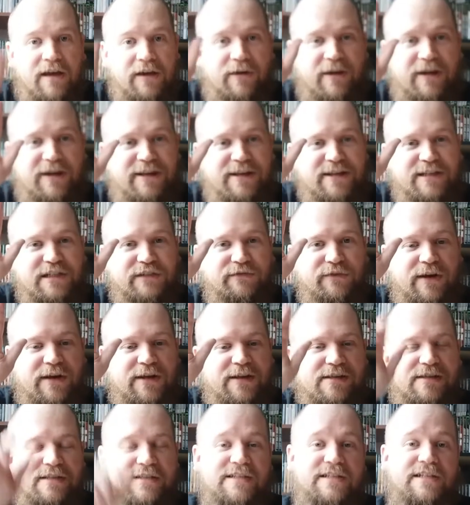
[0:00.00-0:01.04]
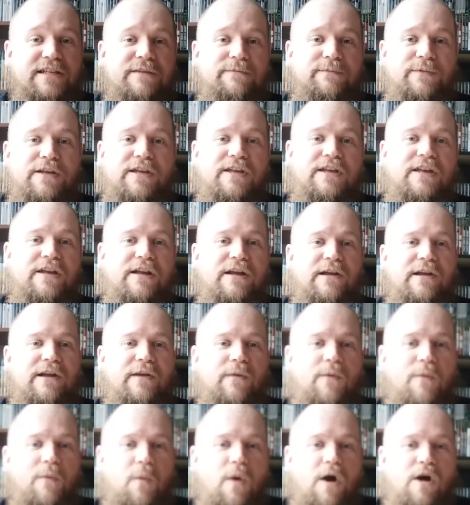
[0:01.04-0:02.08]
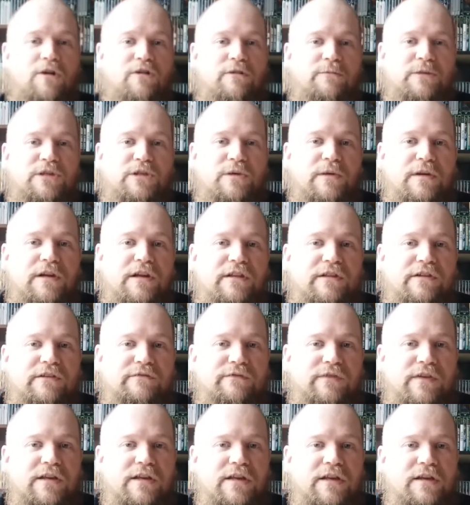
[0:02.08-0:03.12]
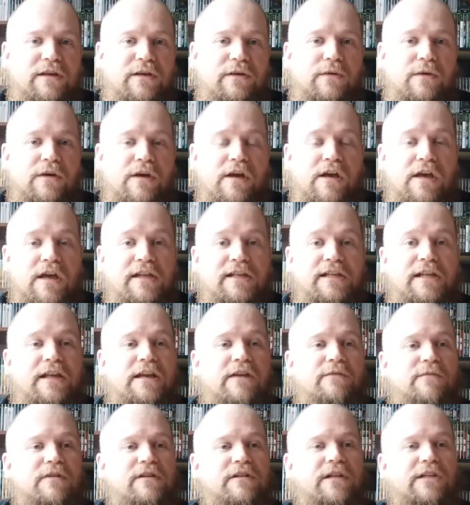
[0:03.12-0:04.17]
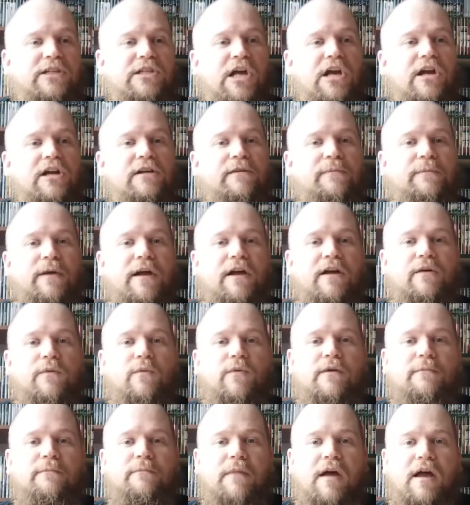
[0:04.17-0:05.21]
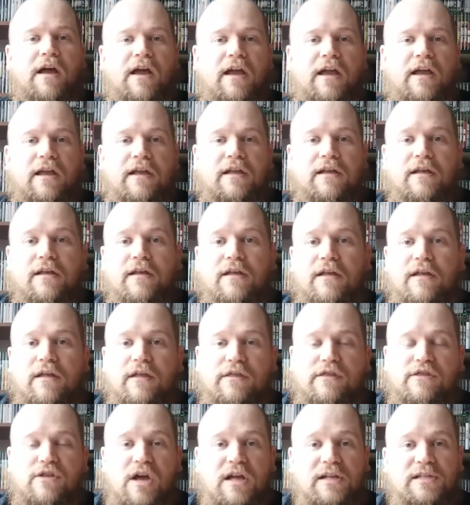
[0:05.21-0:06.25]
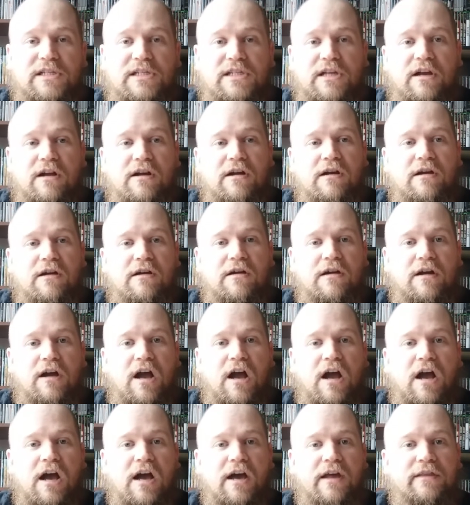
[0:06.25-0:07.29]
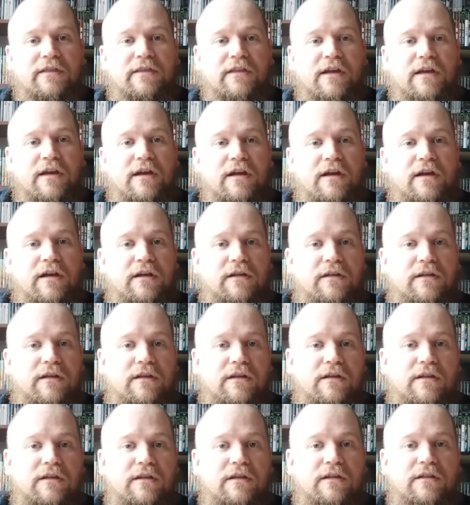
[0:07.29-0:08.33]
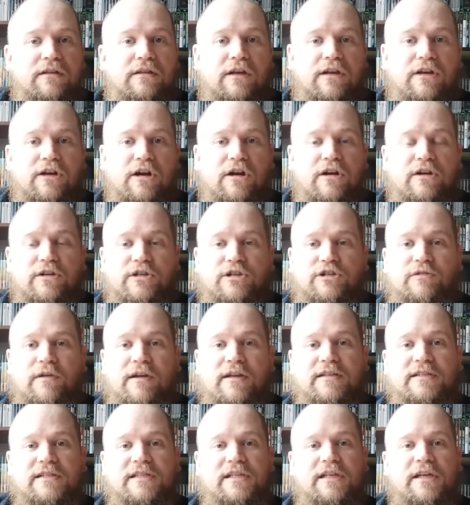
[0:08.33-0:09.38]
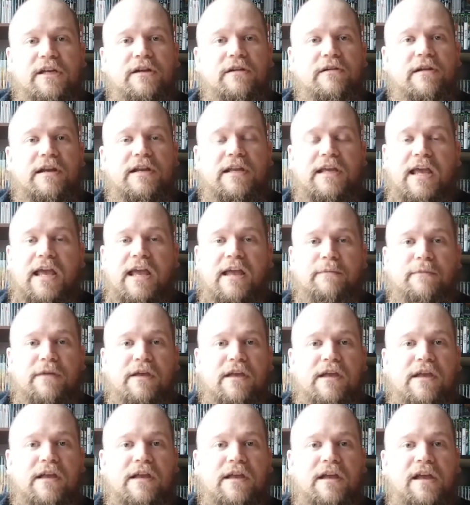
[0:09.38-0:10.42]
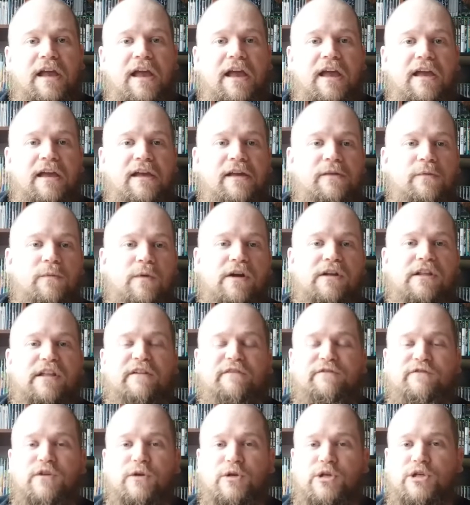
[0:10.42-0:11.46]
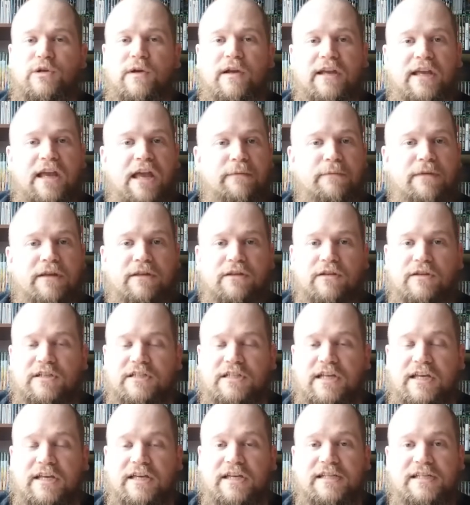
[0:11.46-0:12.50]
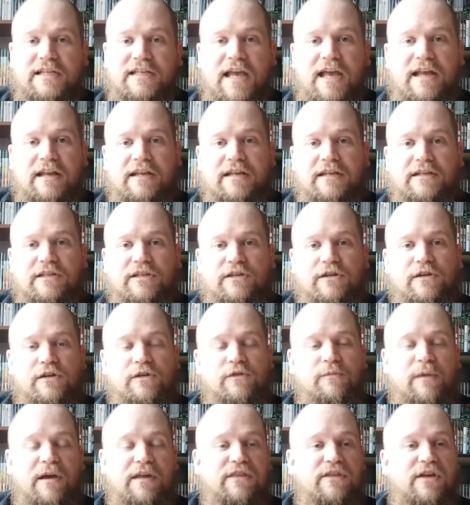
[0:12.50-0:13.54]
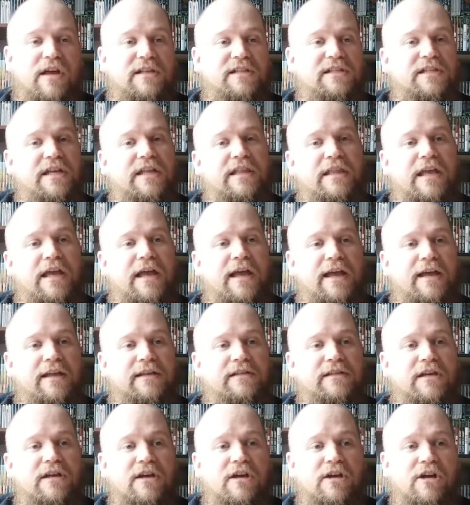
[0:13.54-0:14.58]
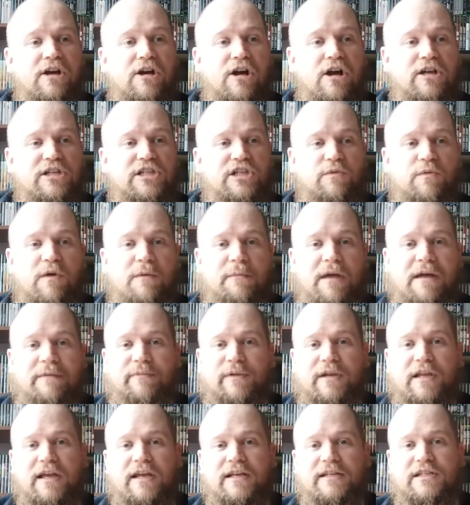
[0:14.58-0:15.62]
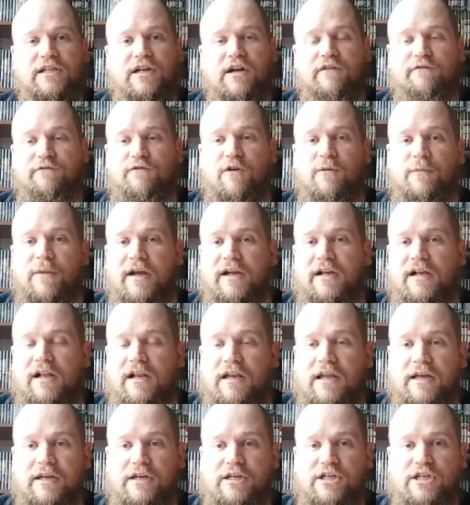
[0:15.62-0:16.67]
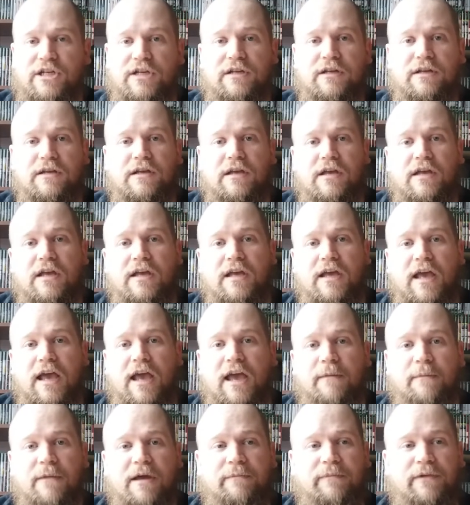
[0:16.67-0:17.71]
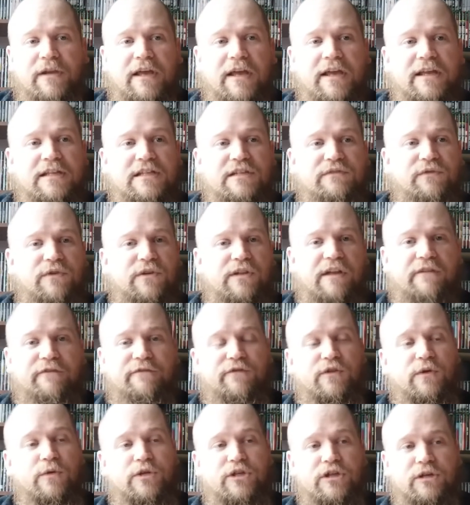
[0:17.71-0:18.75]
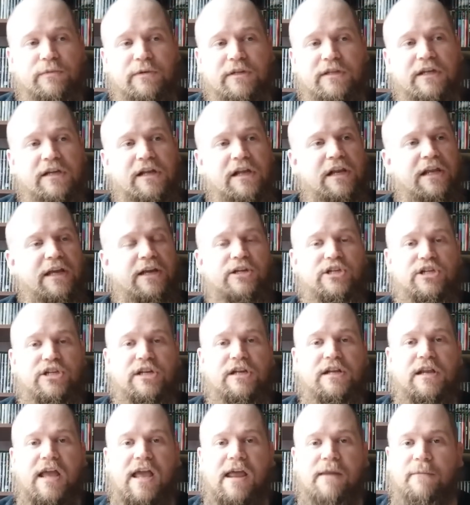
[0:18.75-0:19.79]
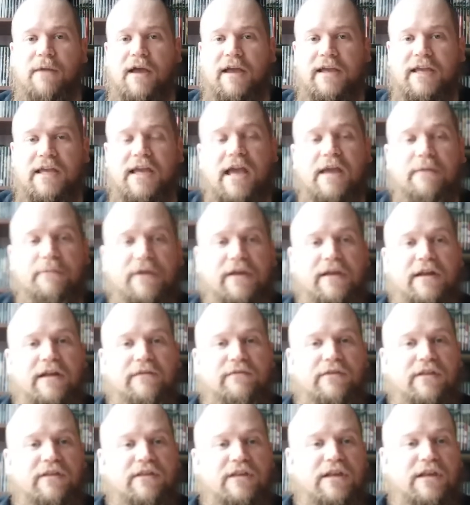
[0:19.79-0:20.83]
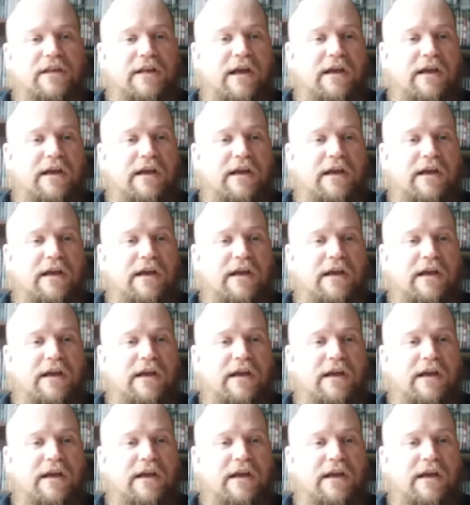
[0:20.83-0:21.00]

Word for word: Greetings friends, Sleepy here and welcome to another video. Today I wanted to talk about what my thoughts are on the the current trends here in gaming and where the future of gaming looks like it's heading to, my thoughts on that. Also what my plans are for my collection and my plans for the future with the collection and my gaming and everything.